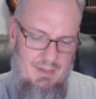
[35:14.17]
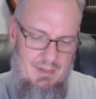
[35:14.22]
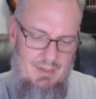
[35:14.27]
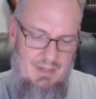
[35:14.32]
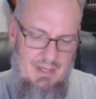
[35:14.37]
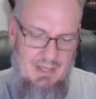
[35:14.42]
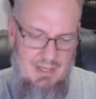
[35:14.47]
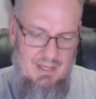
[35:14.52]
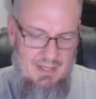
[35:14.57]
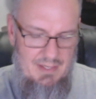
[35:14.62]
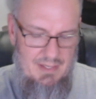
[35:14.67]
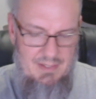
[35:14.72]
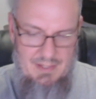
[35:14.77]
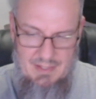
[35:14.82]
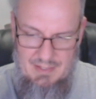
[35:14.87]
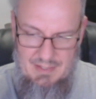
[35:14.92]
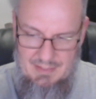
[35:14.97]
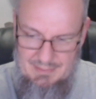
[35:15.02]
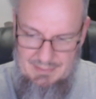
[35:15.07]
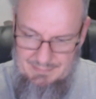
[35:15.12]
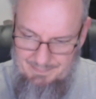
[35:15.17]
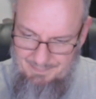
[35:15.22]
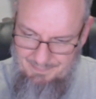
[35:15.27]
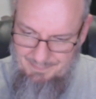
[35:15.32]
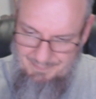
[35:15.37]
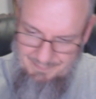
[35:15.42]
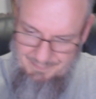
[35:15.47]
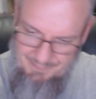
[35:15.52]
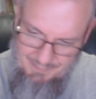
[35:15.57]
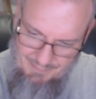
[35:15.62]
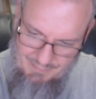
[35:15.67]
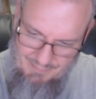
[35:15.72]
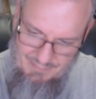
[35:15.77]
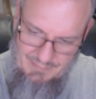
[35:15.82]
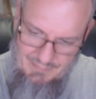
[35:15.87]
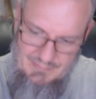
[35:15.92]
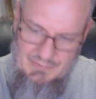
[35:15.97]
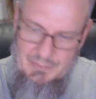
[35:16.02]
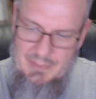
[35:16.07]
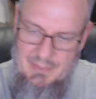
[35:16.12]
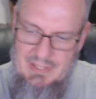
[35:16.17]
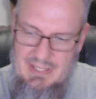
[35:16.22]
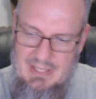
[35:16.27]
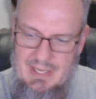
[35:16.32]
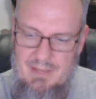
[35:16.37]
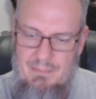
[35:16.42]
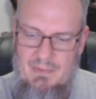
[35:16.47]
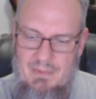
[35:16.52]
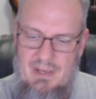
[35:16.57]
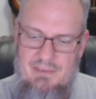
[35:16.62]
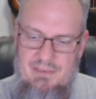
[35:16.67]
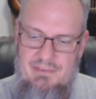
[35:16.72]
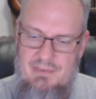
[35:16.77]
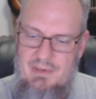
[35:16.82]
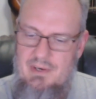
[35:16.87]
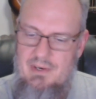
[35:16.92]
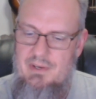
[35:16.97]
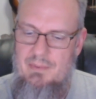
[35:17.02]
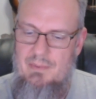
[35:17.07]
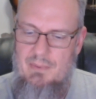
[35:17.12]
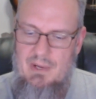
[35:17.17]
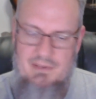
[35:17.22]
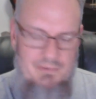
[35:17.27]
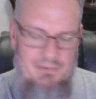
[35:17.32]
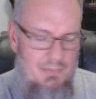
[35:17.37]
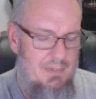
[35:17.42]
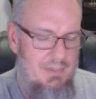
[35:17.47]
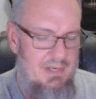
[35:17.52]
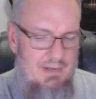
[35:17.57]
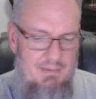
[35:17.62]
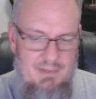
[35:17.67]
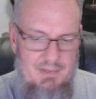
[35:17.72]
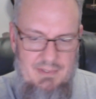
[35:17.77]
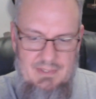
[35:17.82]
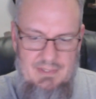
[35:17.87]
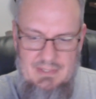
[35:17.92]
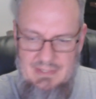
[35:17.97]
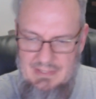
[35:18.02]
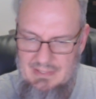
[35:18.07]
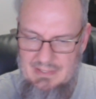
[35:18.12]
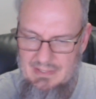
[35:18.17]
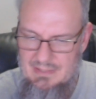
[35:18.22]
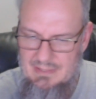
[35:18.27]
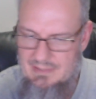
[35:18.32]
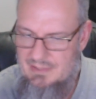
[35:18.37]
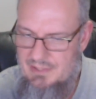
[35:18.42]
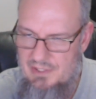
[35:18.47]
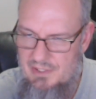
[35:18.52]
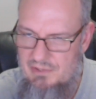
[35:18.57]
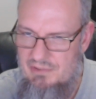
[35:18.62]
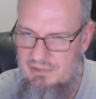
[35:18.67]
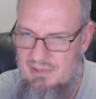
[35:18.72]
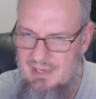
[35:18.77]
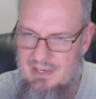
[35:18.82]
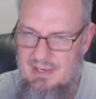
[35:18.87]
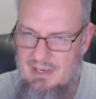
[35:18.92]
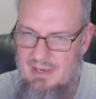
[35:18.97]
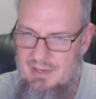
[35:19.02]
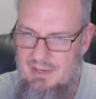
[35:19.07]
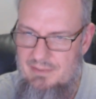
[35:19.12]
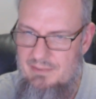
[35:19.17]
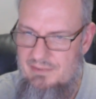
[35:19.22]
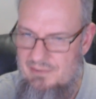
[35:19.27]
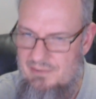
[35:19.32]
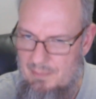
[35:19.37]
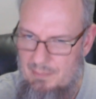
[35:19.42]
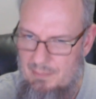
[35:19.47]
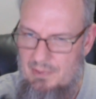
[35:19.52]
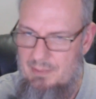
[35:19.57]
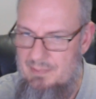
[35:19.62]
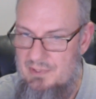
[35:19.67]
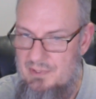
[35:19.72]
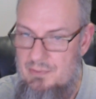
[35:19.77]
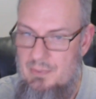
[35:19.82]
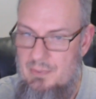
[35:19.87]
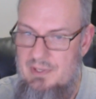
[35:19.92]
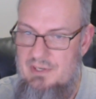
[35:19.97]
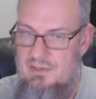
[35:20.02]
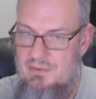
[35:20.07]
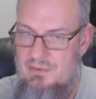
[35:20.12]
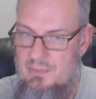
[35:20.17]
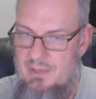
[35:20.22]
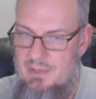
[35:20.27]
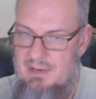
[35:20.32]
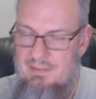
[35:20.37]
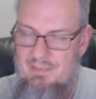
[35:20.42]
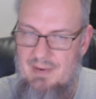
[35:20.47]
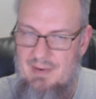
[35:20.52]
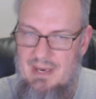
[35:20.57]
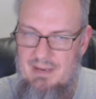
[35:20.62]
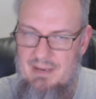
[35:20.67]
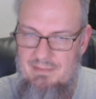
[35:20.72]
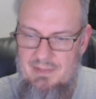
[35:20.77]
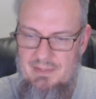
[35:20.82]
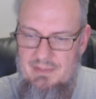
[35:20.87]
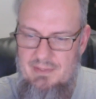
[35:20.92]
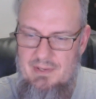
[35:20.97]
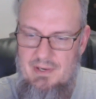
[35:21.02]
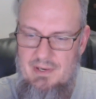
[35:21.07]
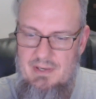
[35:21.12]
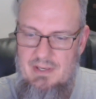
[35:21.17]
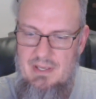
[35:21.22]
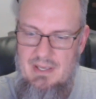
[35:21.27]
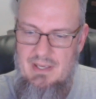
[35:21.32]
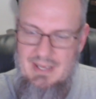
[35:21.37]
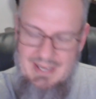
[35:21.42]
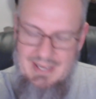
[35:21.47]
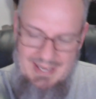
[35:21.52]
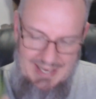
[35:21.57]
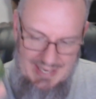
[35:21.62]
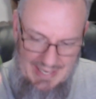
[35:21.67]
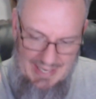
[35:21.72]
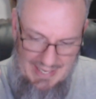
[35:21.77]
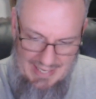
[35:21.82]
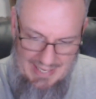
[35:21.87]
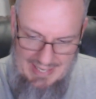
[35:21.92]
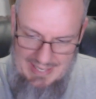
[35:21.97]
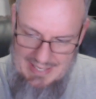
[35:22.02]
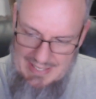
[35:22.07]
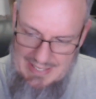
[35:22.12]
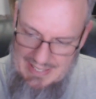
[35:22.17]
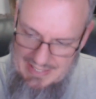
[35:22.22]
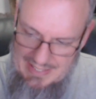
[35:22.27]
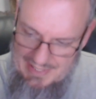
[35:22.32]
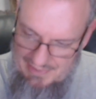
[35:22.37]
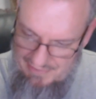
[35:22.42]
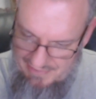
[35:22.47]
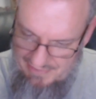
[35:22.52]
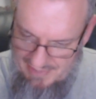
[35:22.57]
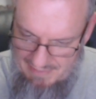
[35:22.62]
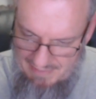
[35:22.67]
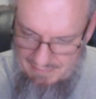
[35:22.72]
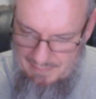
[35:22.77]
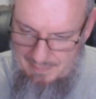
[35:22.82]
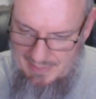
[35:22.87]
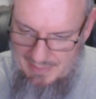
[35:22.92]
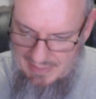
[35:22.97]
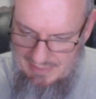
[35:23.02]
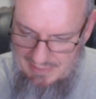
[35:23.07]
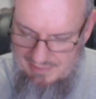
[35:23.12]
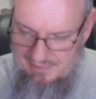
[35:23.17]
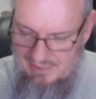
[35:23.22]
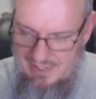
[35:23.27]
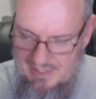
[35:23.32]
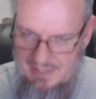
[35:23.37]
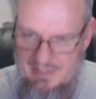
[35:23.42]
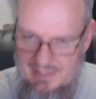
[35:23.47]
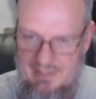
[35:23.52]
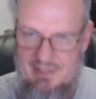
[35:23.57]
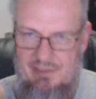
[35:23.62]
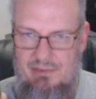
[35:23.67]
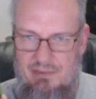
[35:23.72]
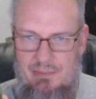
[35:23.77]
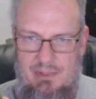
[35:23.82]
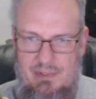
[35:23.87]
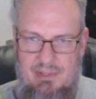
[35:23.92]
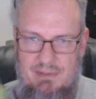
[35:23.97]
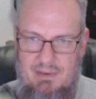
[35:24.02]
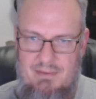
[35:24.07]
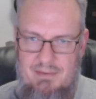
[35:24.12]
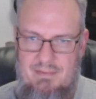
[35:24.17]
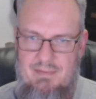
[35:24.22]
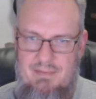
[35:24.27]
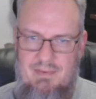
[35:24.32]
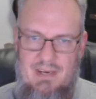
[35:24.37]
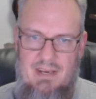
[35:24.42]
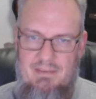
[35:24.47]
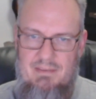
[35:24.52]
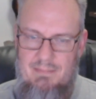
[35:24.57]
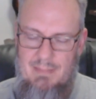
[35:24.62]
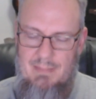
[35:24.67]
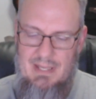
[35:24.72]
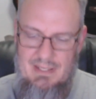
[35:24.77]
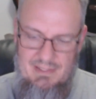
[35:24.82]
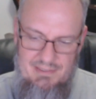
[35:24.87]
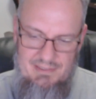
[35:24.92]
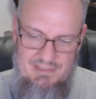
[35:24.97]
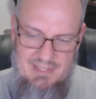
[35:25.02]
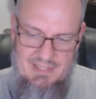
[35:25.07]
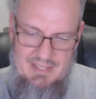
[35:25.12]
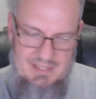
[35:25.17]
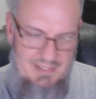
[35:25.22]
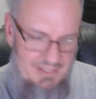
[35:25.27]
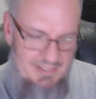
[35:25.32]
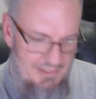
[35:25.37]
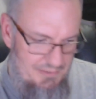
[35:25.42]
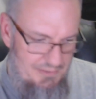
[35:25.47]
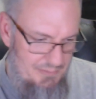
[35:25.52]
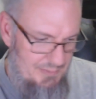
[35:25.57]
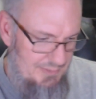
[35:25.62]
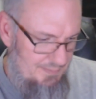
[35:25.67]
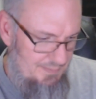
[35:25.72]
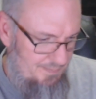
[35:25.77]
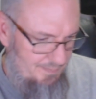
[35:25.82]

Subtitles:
And 29 watts, 30 watts, whatever. Usually somewhere between 25 and 30. And I get 7 bottles out of this one, 5 bottles out of this one.